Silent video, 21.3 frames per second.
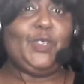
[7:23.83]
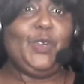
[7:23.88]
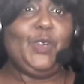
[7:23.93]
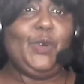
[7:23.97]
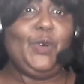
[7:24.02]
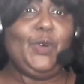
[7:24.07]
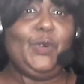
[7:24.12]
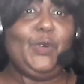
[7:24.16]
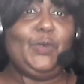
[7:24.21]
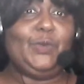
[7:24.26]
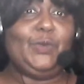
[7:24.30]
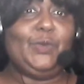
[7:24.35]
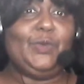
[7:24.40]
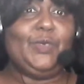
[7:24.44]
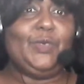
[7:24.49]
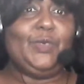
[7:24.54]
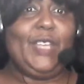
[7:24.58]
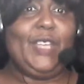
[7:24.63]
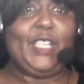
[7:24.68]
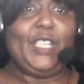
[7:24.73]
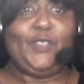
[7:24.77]
That's pretty
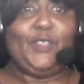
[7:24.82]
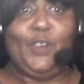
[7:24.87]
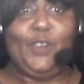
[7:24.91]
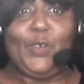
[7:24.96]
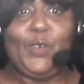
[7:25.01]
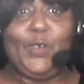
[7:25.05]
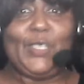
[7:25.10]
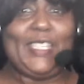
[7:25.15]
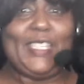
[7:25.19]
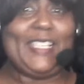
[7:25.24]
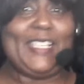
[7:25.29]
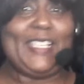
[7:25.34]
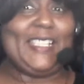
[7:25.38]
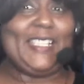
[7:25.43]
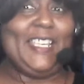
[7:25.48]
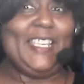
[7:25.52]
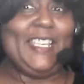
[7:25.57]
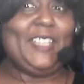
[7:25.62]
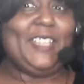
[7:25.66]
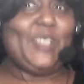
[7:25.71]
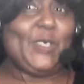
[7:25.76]
much known
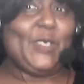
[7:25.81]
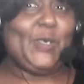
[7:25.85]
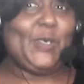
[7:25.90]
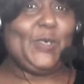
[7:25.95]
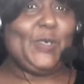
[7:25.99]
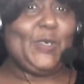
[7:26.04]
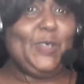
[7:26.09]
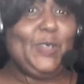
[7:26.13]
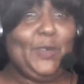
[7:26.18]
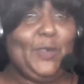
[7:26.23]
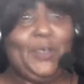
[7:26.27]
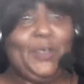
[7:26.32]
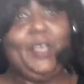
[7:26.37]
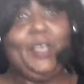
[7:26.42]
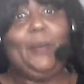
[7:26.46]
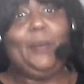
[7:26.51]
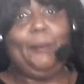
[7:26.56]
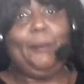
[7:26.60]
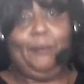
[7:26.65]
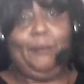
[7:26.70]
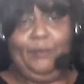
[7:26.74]
as far as Excel
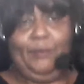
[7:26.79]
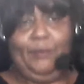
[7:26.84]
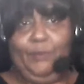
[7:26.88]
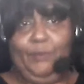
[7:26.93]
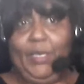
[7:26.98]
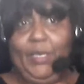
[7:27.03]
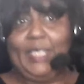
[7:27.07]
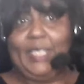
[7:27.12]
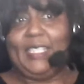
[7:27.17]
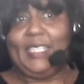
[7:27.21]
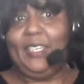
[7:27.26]
is concerned.